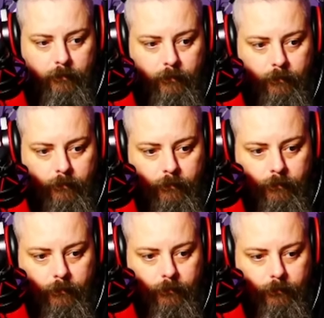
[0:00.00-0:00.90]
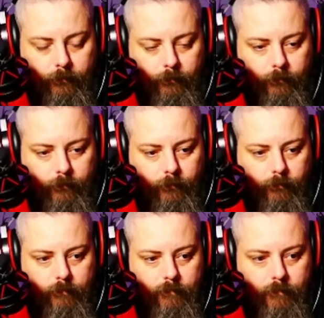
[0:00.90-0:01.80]

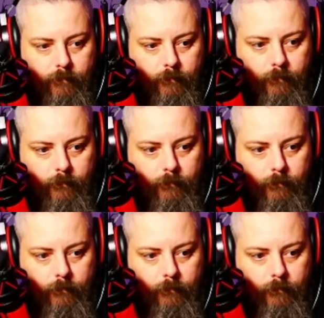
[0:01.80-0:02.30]
Nothing is said.